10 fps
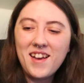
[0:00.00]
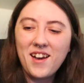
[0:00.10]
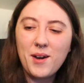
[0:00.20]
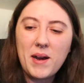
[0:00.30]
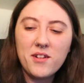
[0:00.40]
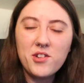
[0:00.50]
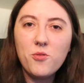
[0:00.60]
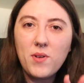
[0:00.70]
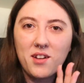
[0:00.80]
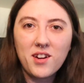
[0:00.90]
I don't know
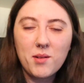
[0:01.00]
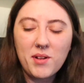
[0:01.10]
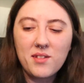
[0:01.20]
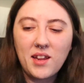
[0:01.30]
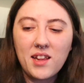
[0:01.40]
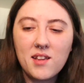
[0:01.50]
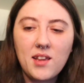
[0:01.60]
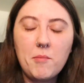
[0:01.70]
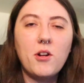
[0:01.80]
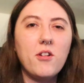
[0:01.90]
when you're going to be seeing this.
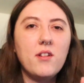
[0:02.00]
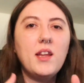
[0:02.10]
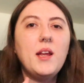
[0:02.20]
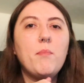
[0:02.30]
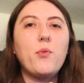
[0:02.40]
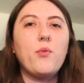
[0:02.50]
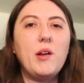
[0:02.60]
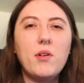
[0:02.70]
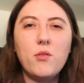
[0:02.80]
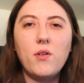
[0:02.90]
I'm currently
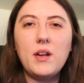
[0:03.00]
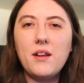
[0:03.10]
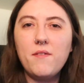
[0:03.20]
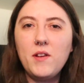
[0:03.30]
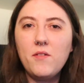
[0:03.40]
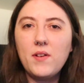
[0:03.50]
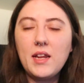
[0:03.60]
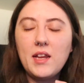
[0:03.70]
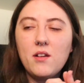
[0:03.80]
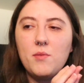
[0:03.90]
pre-recording a few
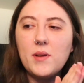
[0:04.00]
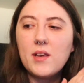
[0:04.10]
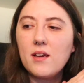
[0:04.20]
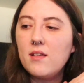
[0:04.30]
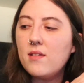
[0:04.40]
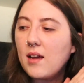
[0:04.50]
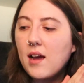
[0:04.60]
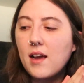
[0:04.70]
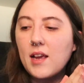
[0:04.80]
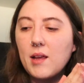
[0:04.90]
videos because
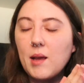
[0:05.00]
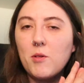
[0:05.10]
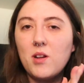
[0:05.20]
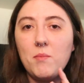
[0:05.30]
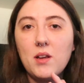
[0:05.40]
I am going to be